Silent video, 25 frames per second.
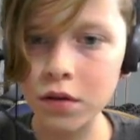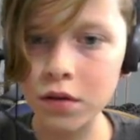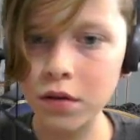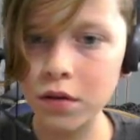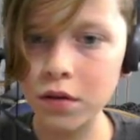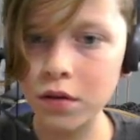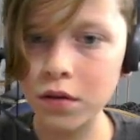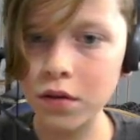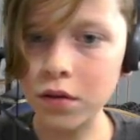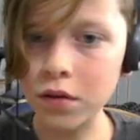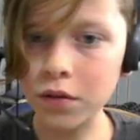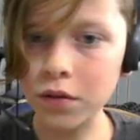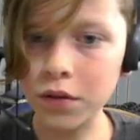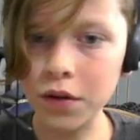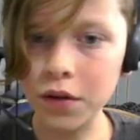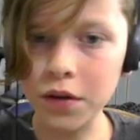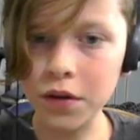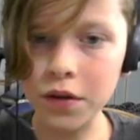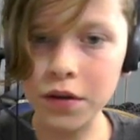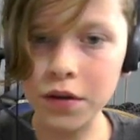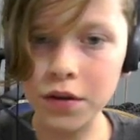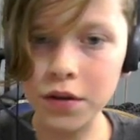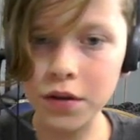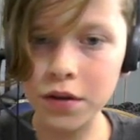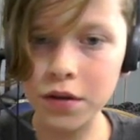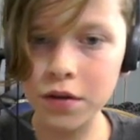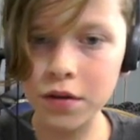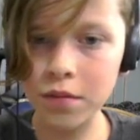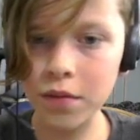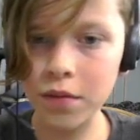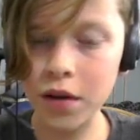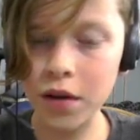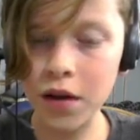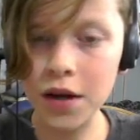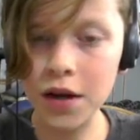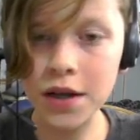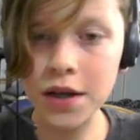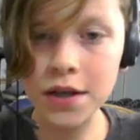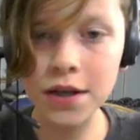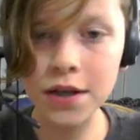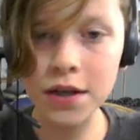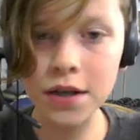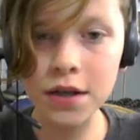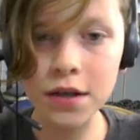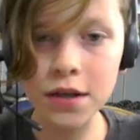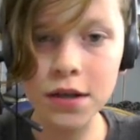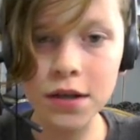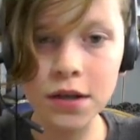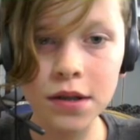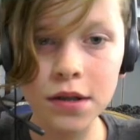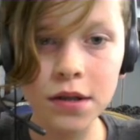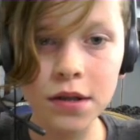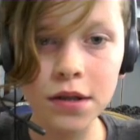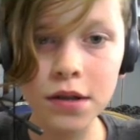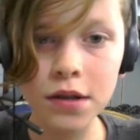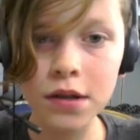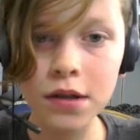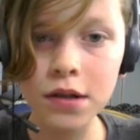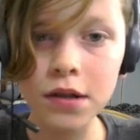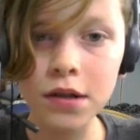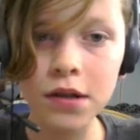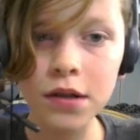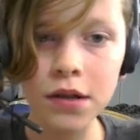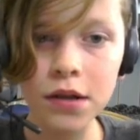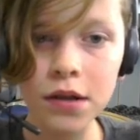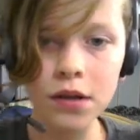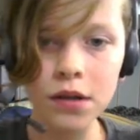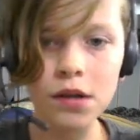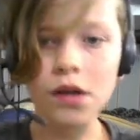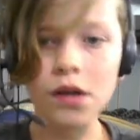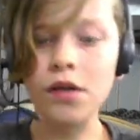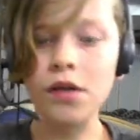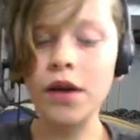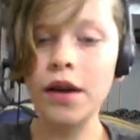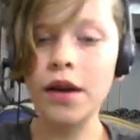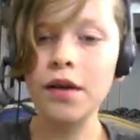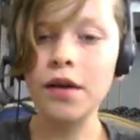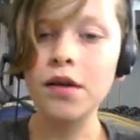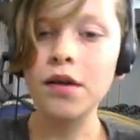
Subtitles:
Oh, goodness, I'm lost. Okay.